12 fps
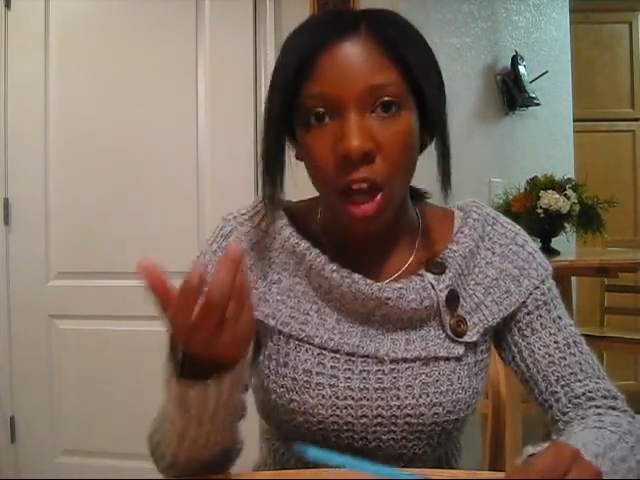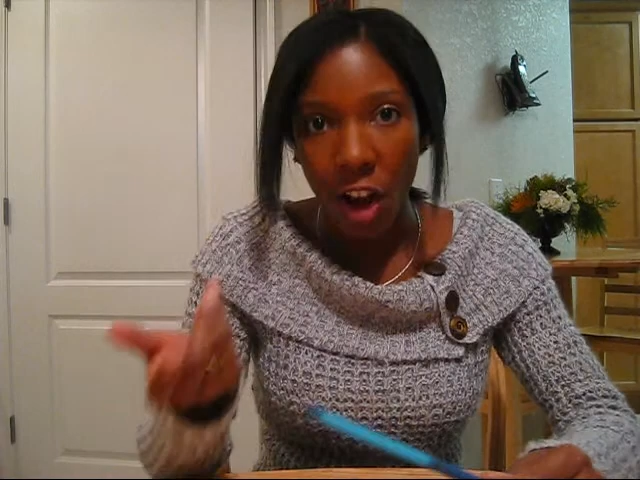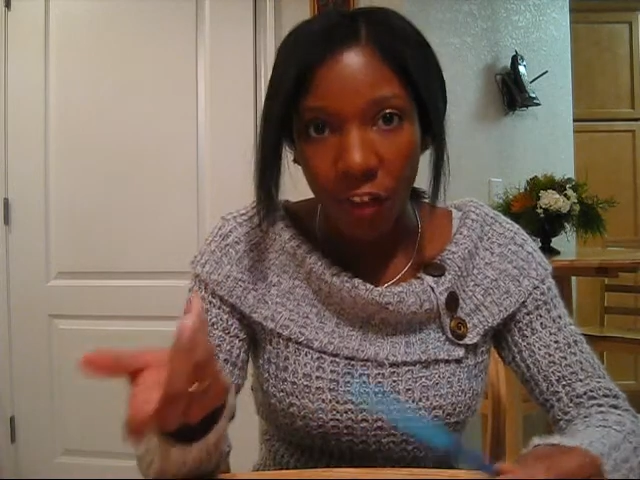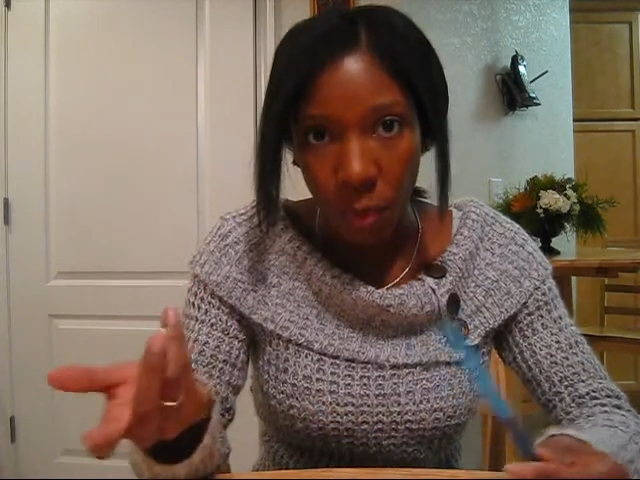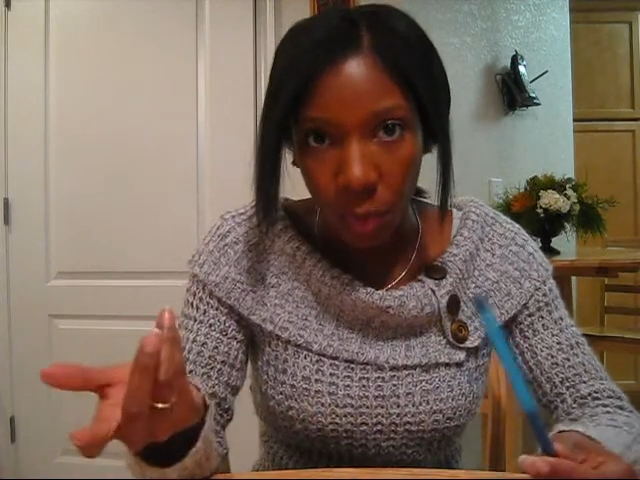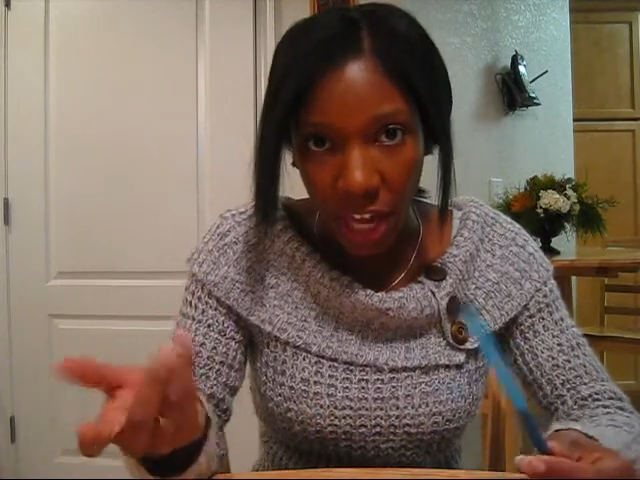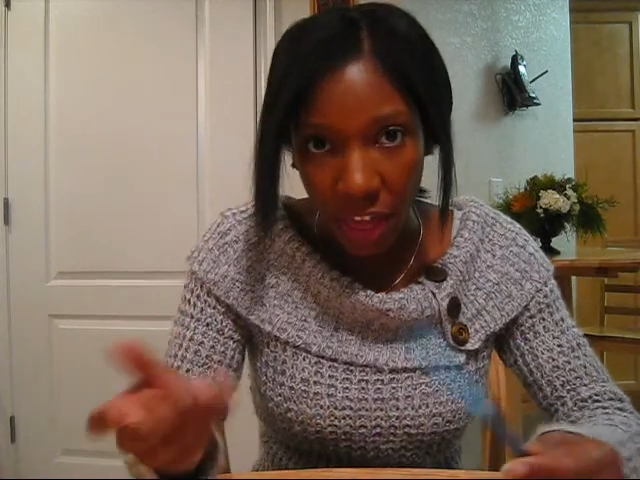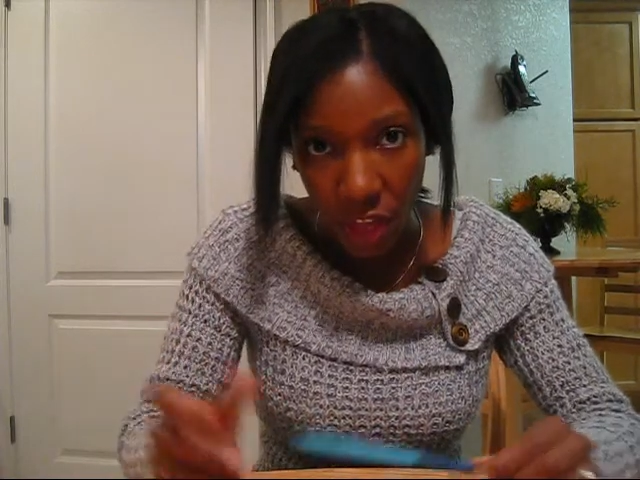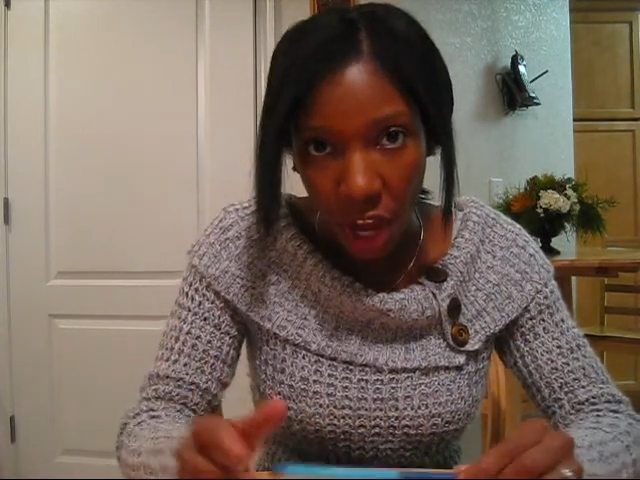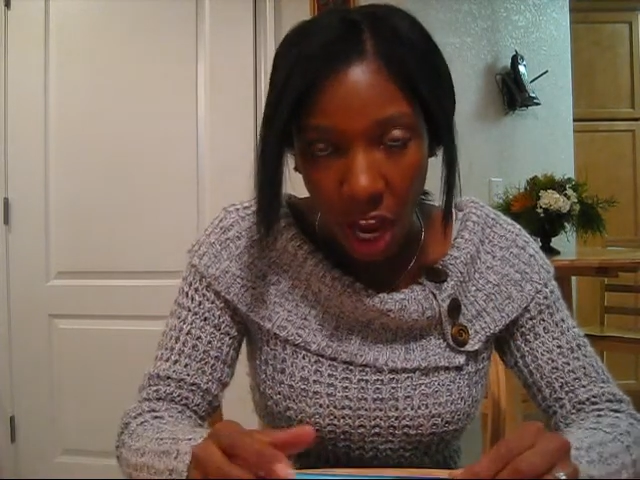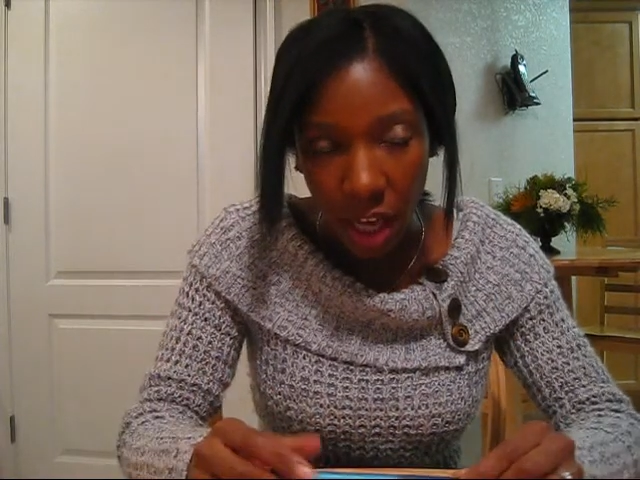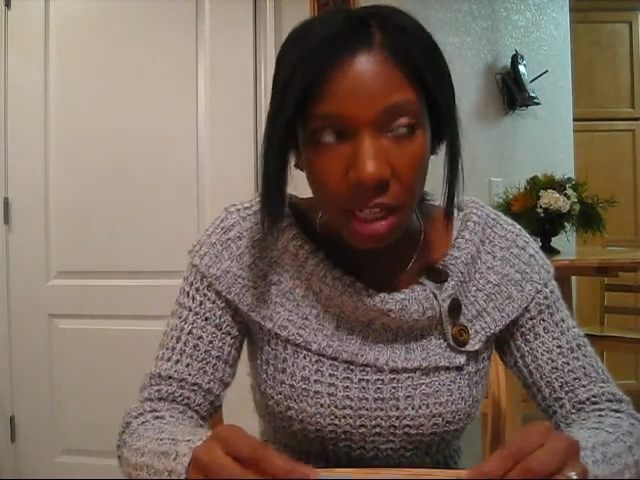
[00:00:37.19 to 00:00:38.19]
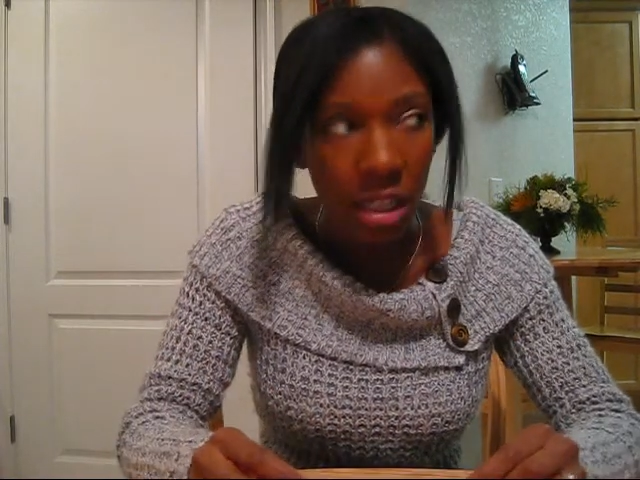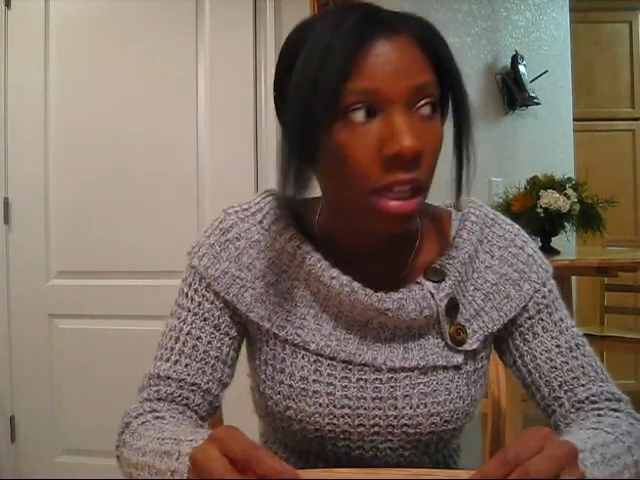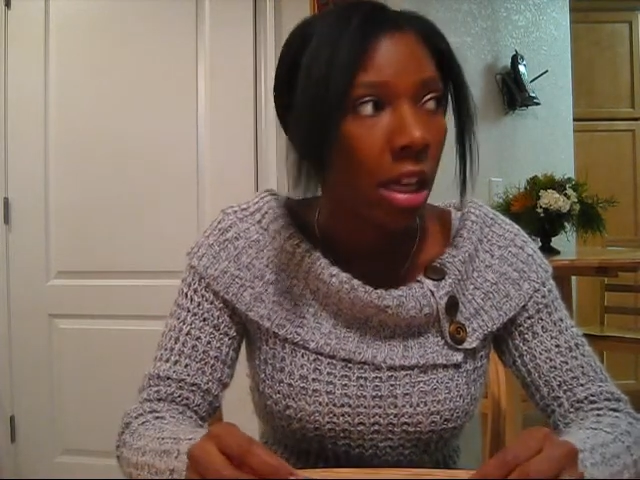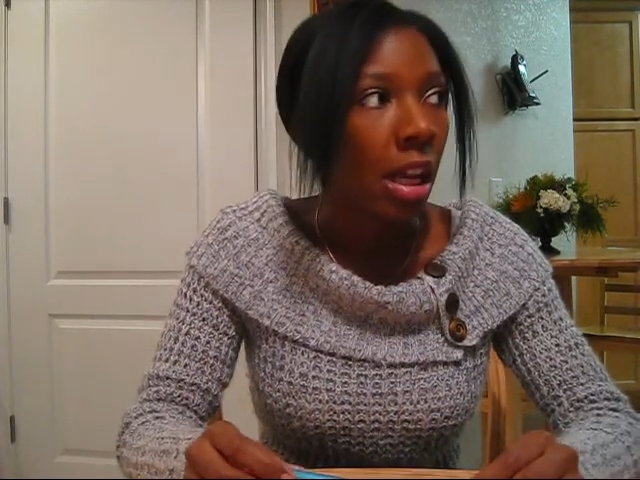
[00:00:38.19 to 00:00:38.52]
off from what I thought.